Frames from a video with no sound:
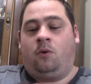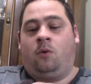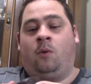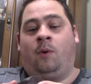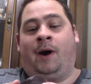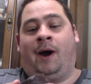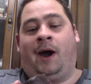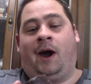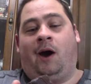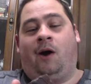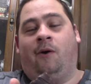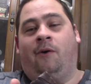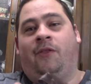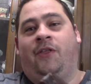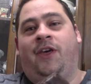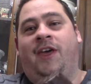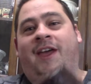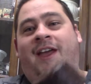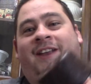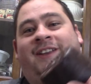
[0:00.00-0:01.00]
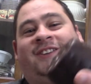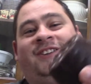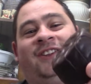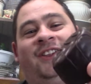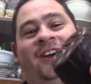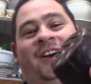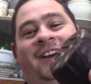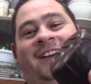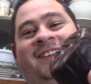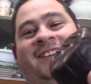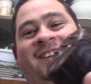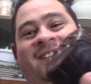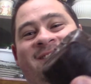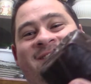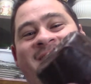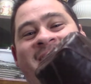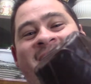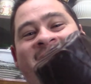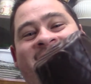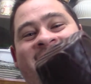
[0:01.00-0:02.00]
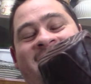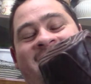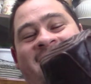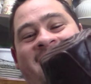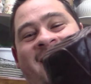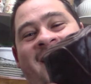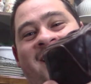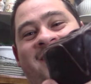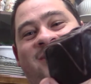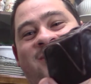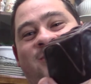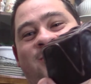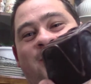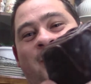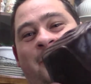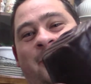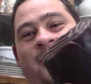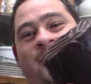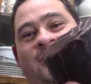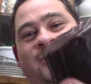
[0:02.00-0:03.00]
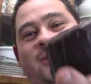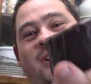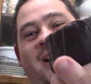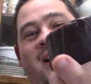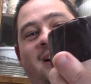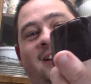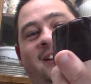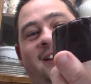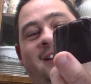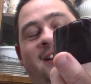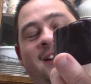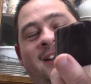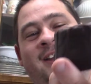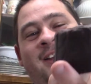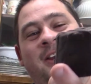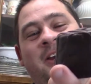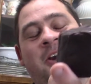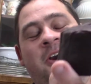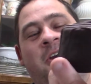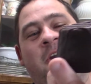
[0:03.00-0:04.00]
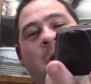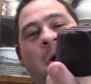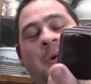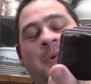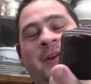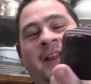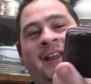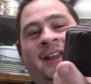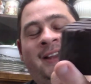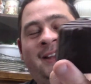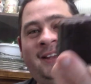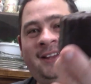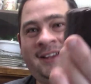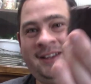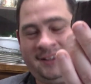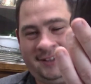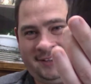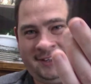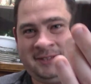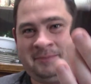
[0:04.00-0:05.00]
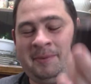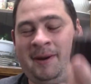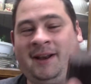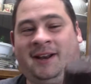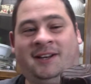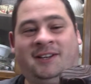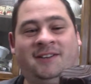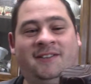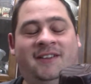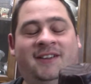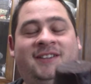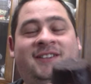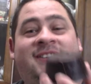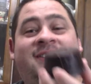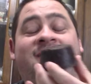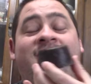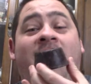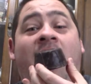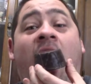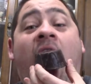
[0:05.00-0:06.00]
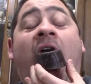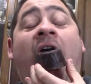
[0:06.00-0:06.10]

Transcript: Wow, this looks amazing. Look at that triple chocolate coating. Let's bite into this.